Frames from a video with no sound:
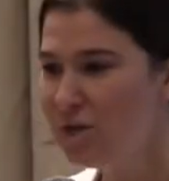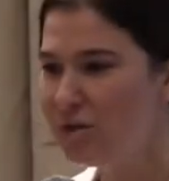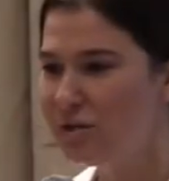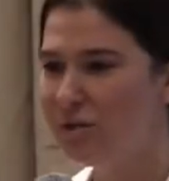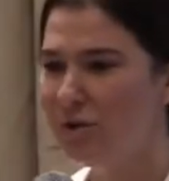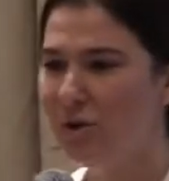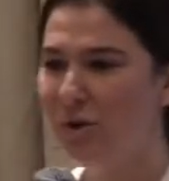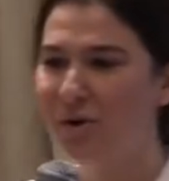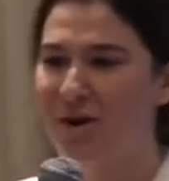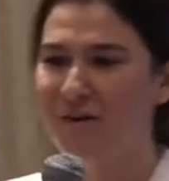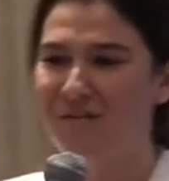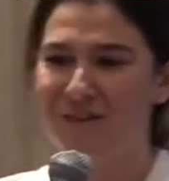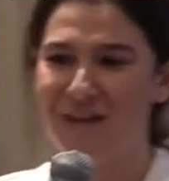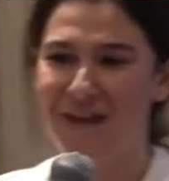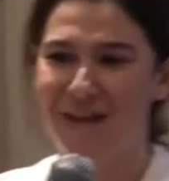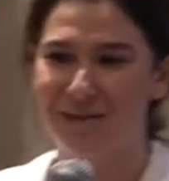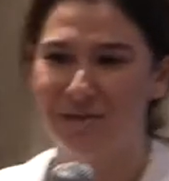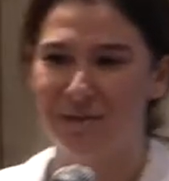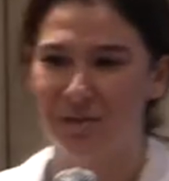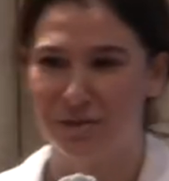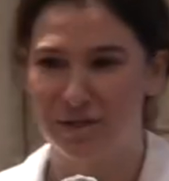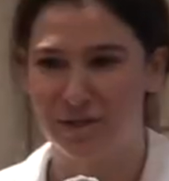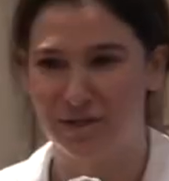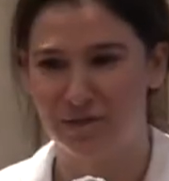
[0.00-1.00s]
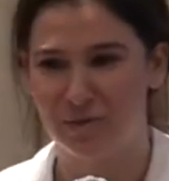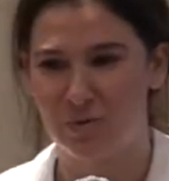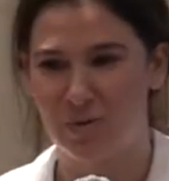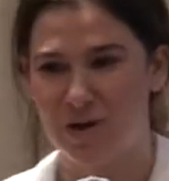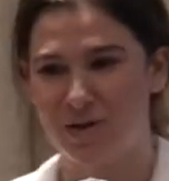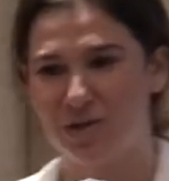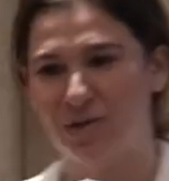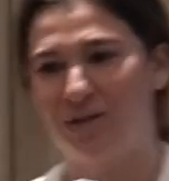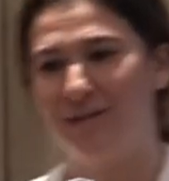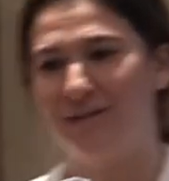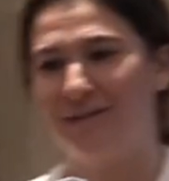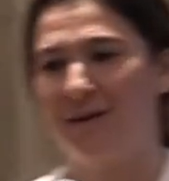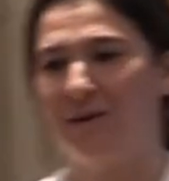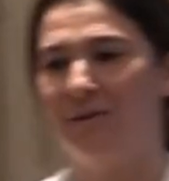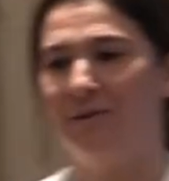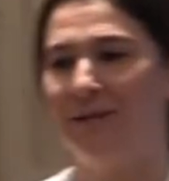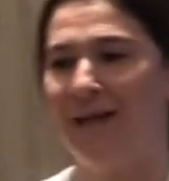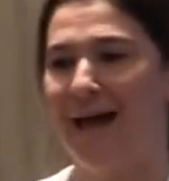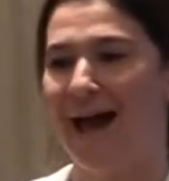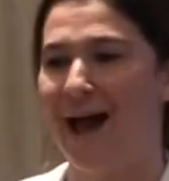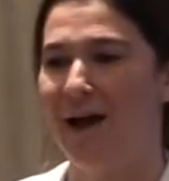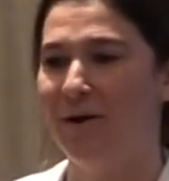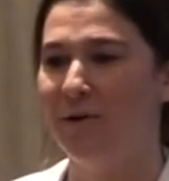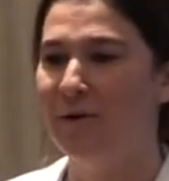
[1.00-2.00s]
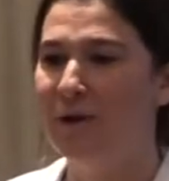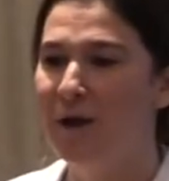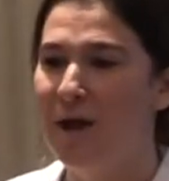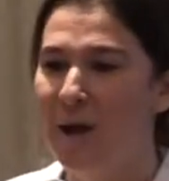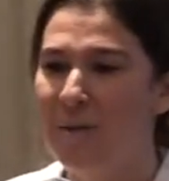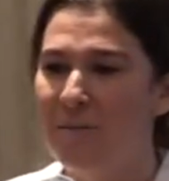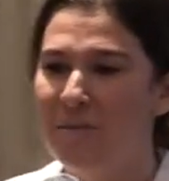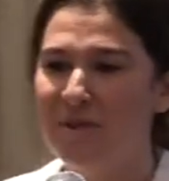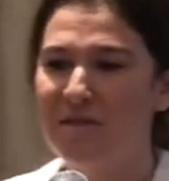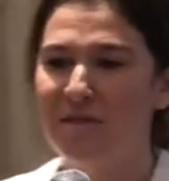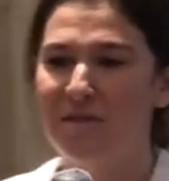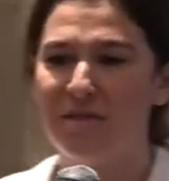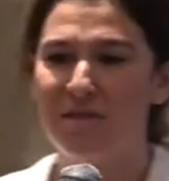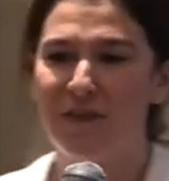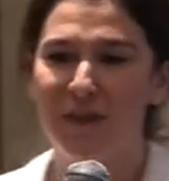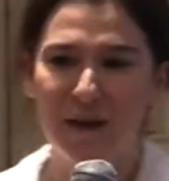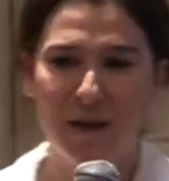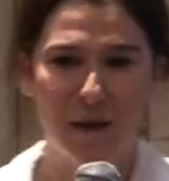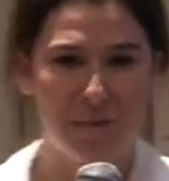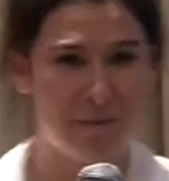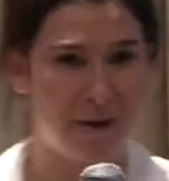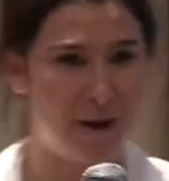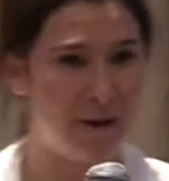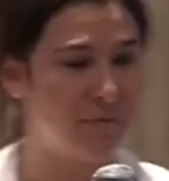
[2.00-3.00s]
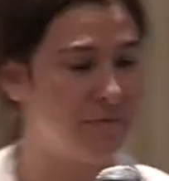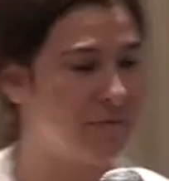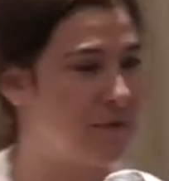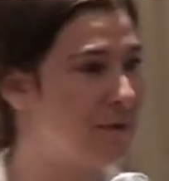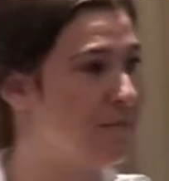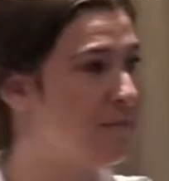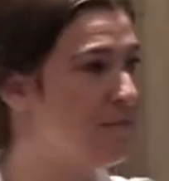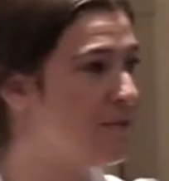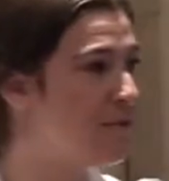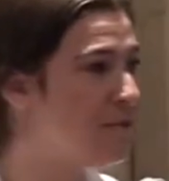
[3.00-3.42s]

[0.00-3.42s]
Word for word: So you don't have to answer these questions out loud, but think about them.